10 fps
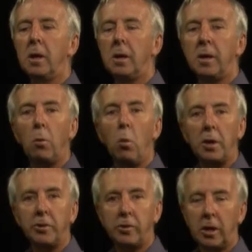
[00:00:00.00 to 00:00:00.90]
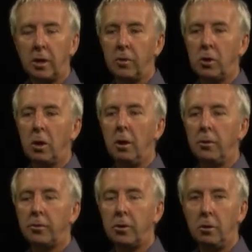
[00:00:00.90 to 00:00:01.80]
and then 1/6 of a
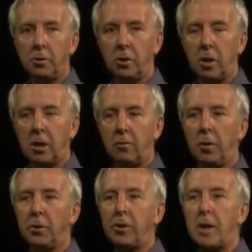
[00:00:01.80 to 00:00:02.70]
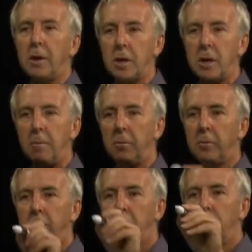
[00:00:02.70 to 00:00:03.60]
chance that you're successful on the second attempt.